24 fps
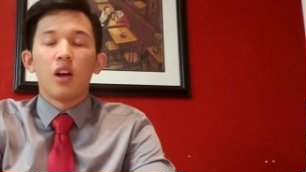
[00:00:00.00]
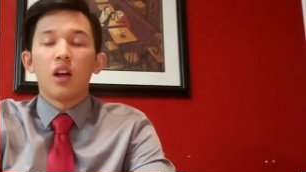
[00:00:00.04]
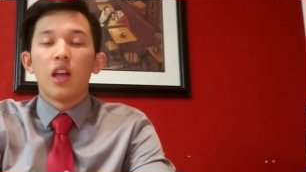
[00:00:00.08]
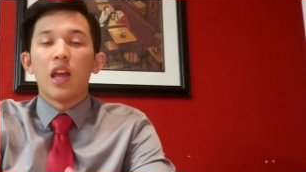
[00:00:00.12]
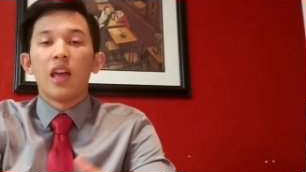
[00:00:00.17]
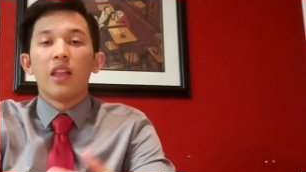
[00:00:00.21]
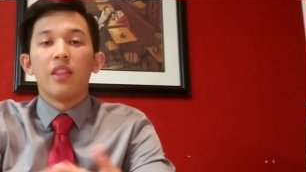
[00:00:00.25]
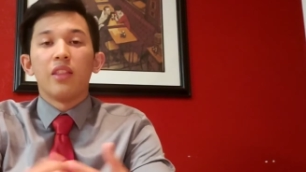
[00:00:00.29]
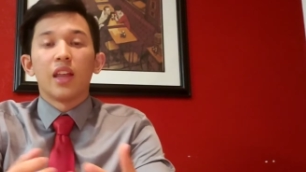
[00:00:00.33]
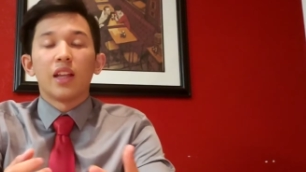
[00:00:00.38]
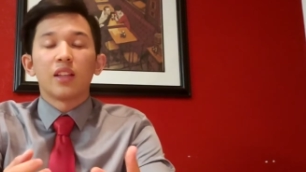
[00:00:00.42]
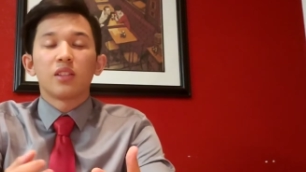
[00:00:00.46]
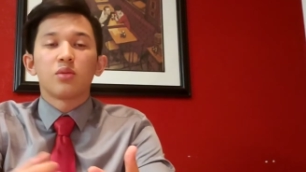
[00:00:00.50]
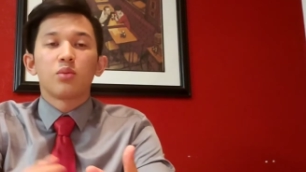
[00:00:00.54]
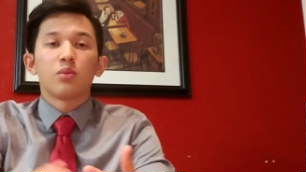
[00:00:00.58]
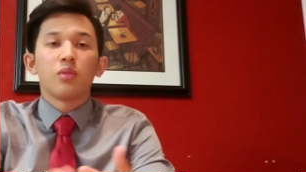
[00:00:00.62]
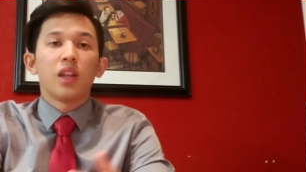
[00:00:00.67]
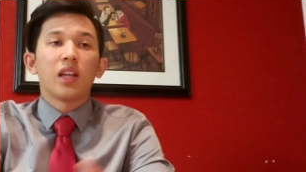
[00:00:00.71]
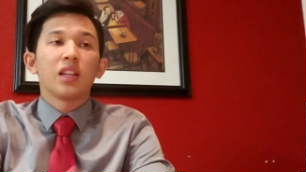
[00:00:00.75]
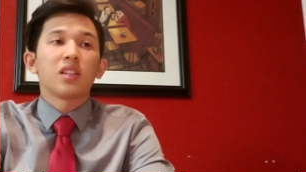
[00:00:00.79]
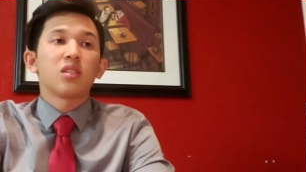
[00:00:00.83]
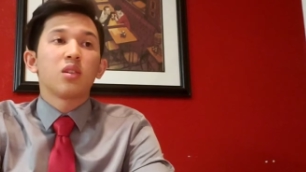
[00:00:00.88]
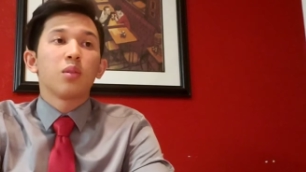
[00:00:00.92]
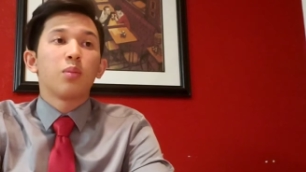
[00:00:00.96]
And
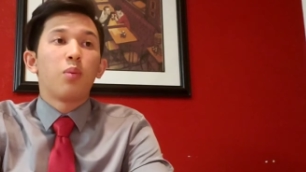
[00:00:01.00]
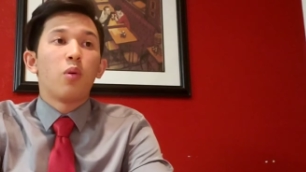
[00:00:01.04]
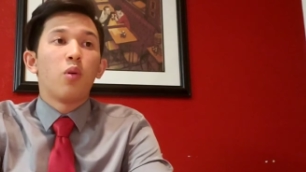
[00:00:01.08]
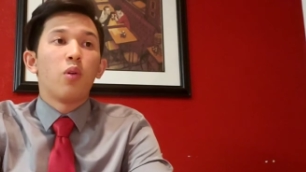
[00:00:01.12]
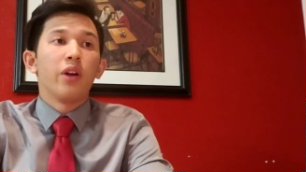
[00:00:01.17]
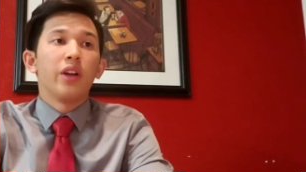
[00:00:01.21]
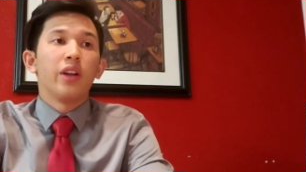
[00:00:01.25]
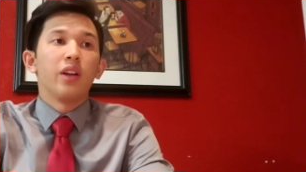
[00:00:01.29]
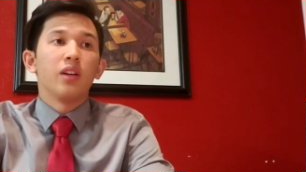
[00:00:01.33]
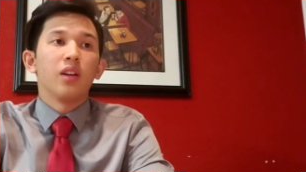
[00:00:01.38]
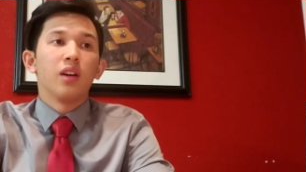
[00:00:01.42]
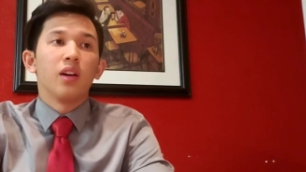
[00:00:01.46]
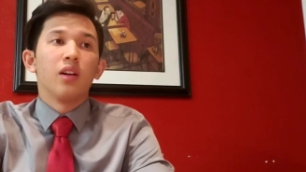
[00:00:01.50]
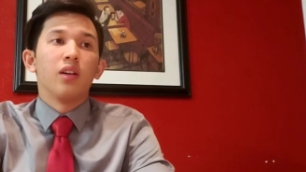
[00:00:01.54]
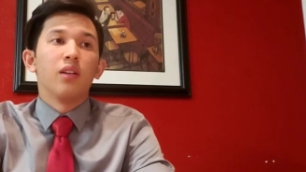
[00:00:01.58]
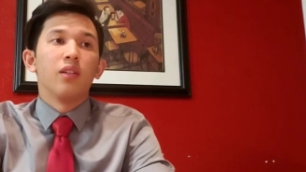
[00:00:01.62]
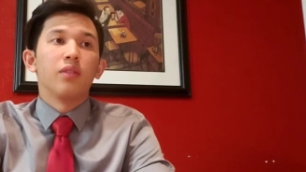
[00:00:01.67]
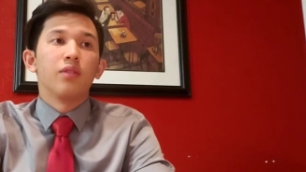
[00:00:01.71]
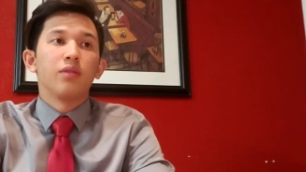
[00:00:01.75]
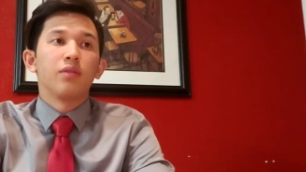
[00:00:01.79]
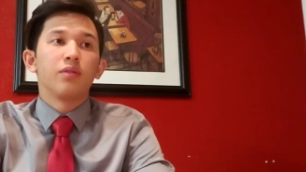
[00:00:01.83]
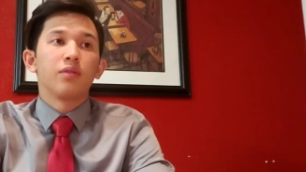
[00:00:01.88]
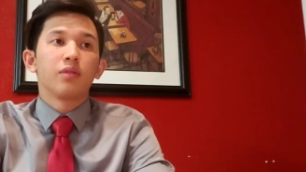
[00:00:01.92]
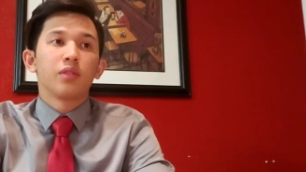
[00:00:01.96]
that's the point
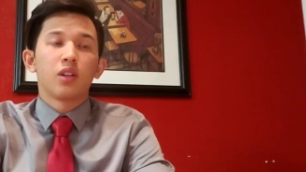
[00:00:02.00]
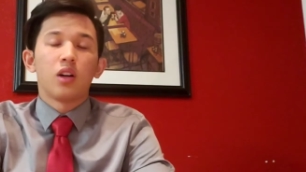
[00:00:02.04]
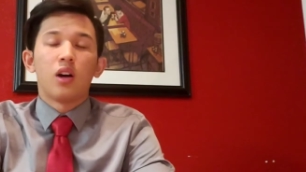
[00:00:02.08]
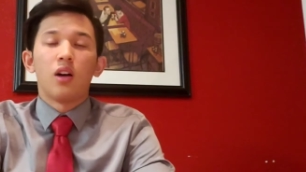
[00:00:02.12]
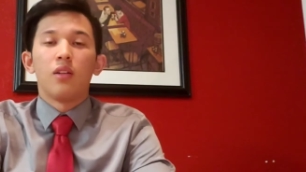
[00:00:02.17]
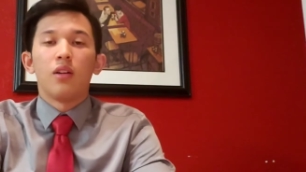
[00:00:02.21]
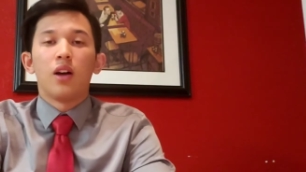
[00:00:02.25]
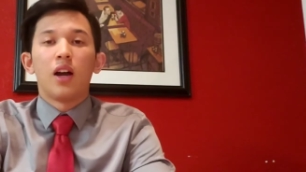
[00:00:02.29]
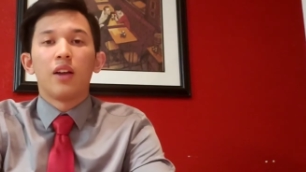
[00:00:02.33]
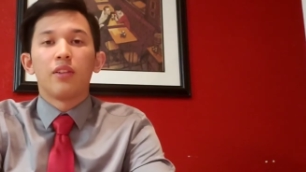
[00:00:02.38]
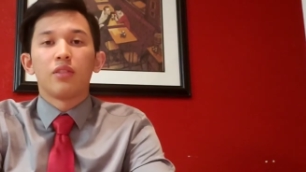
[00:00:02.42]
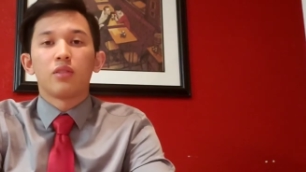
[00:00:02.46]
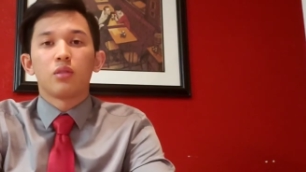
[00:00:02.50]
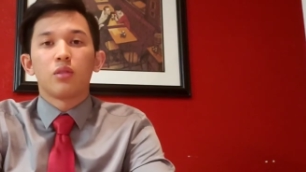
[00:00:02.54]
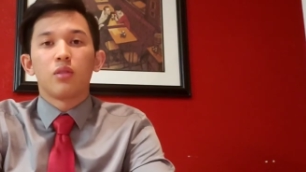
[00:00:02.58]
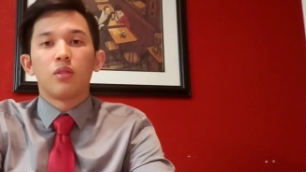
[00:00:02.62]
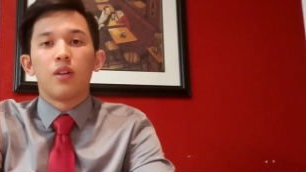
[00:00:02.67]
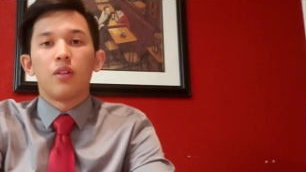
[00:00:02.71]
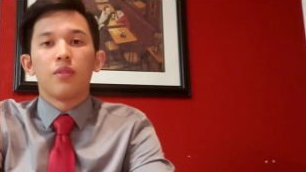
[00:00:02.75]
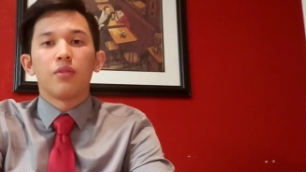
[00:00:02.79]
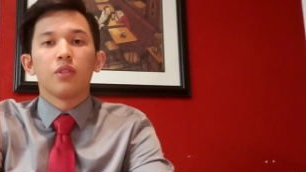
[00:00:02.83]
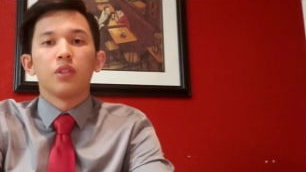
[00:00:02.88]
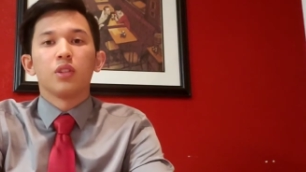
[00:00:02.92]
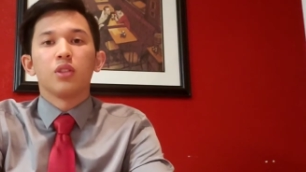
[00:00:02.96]
of high school
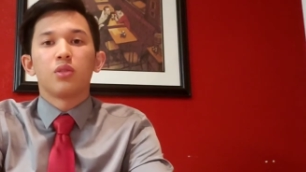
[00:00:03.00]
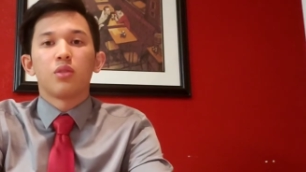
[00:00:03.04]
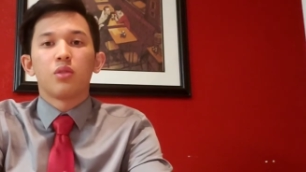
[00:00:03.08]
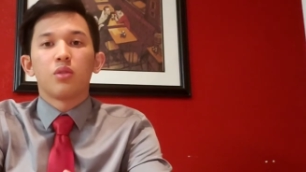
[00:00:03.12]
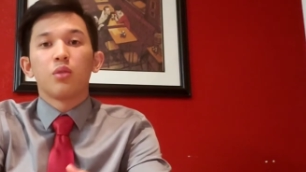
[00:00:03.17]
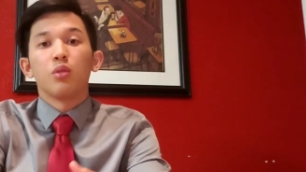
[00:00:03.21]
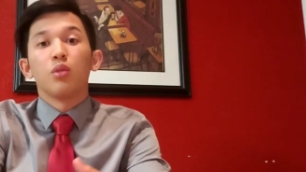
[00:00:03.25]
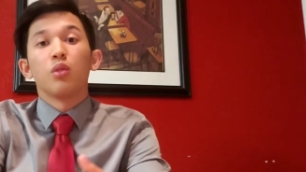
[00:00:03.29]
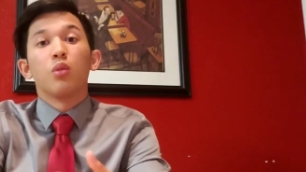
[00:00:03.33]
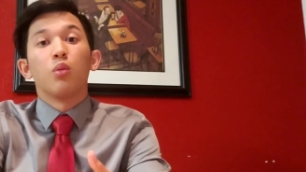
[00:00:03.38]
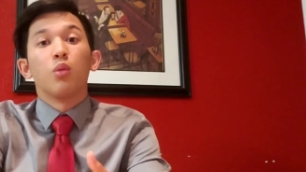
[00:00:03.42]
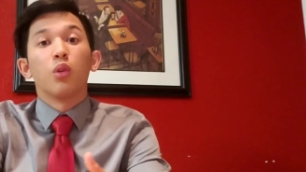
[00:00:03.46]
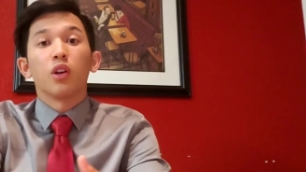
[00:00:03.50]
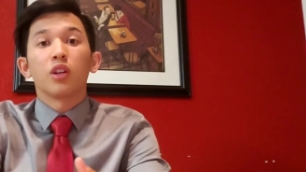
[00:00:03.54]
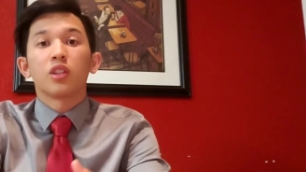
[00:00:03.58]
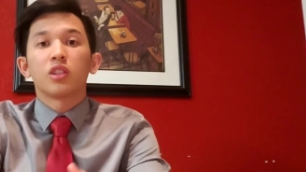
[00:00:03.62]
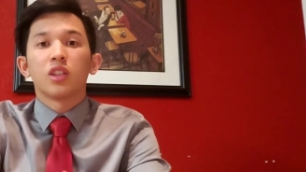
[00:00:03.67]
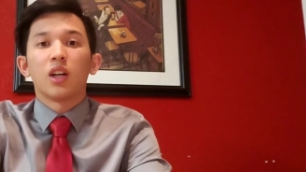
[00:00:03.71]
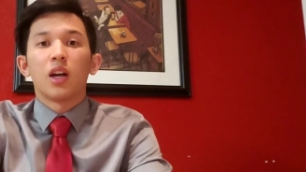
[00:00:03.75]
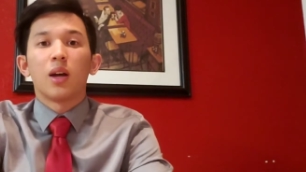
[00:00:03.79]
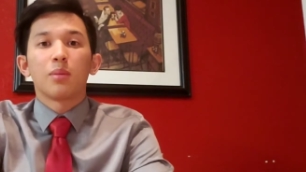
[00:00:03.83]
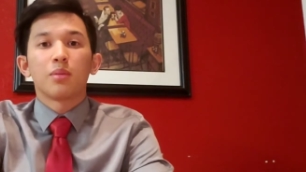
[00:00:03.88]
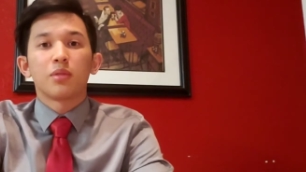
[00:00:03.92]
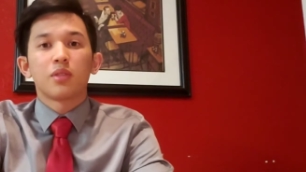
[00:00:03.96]
conference. Through the
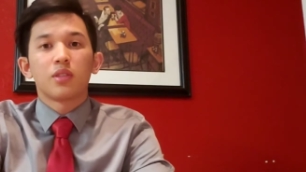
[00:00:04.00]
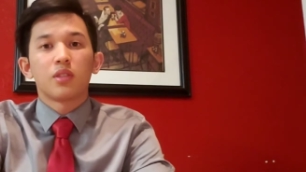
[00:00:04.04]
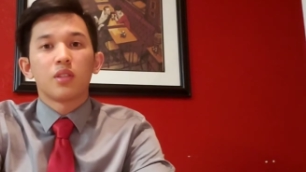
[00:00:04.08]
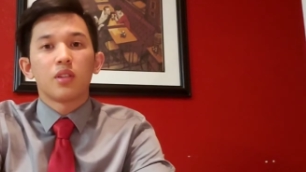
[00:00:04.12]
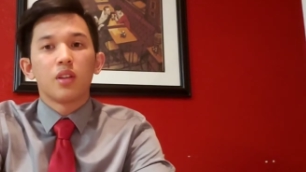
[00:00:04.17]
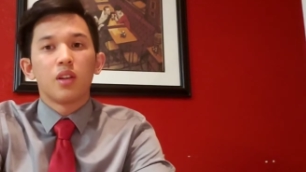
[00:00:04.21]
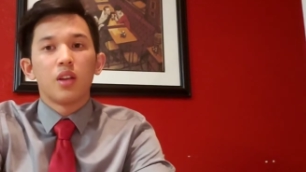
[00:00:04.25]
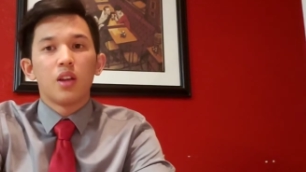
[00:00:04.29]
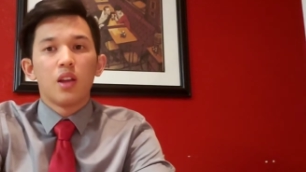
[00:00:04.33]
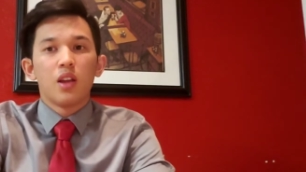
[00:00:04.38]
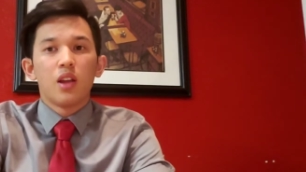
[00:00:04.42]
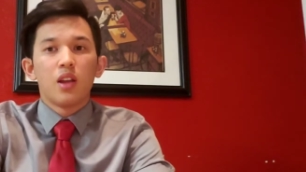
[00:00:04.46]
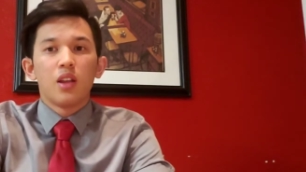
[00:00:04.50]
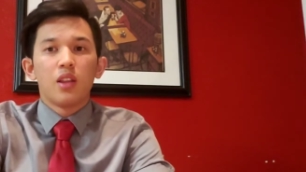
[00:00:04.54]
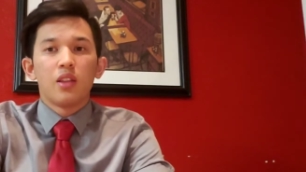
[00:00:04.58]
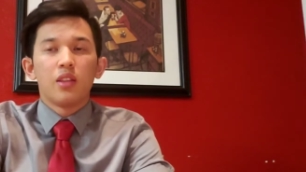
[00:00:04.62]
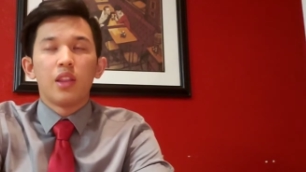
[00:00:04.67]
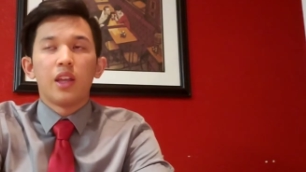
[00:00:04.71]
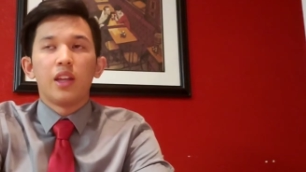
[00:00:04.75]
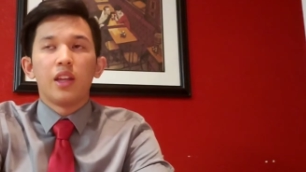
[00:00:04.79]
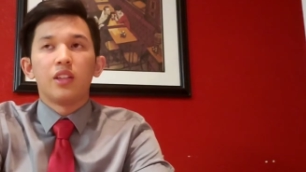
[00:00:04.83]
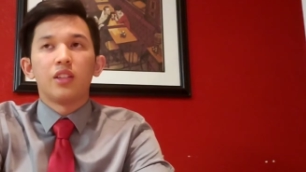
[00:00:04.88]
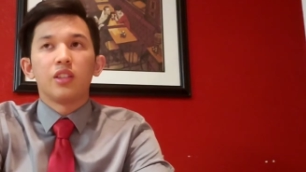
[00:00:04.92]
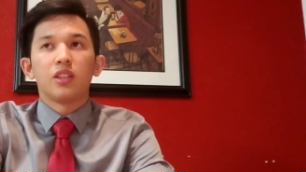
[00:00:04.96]
workshops,
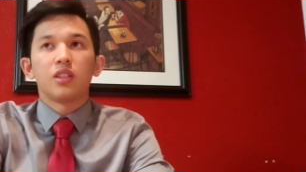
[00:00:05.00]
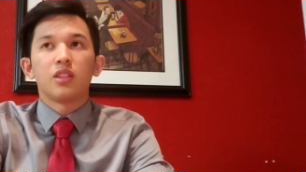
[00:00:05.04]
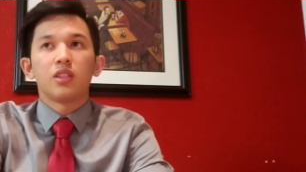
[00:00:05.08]
the